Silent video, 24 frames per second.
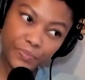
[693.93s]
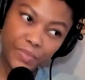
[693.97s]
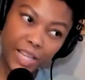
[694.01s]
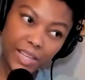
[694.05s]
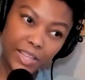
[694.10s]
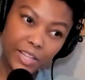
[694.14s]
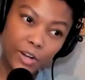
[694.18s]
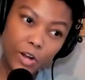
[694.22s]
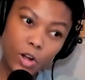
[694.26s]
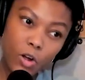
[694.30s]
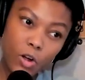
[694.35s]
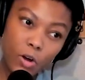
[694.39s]

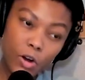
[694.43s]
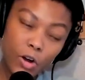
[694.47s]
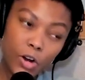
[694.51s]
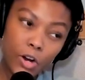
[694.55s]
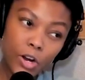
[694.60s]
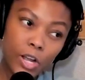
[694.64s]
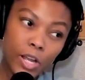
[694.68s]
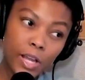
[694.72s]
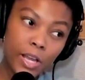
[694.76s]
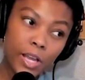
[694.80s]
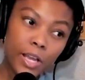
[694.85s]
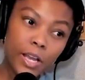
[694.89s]
There are
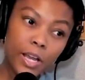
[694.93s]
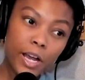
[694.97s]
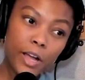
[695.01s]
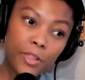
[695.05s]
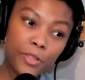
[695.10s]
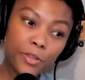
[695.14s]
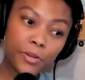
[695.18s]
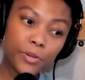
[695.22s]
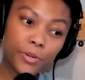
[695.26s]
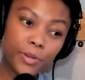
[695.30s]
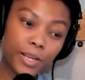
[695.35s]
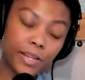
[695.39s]

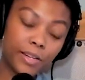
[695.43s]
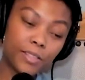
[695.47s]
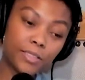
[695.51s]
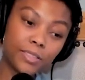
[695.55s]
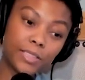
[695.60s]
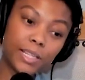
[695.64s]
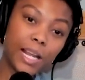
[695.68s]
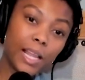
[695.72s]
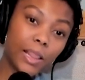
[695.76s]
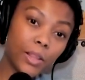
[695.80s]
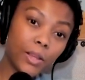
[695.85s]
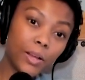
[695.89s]
other creators
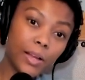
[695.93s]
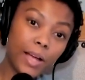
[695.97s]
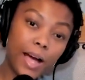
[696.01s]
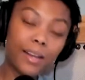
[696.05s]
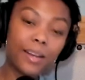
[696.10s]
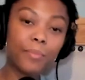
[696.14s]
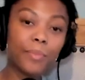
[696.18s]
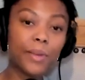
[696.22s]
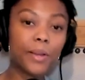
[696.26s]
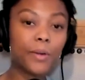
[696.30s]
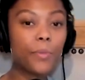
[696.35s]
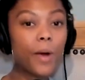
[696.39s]
that I look at
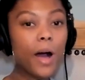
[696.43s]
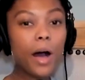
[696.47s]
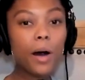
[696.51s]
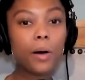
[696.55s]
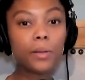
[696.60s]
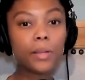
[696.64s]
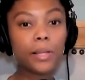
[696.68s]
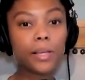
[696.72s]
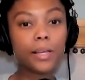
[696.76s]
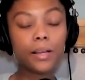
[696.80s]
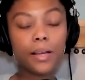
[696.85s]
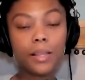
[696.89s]
and I'm like,
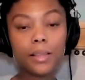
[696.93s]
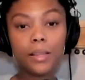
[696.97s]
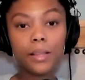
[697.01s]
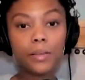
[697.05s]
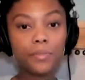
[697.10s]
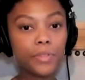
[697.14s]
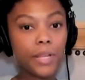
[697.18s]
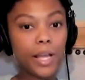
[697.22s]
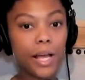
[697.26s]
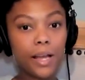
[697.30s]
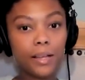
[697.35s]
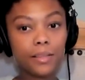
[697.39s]
wow, like I
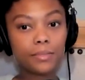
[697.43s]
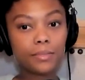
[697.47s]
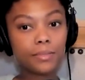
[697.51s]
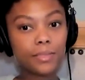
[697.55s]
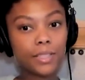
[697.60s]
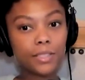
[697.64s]
love that.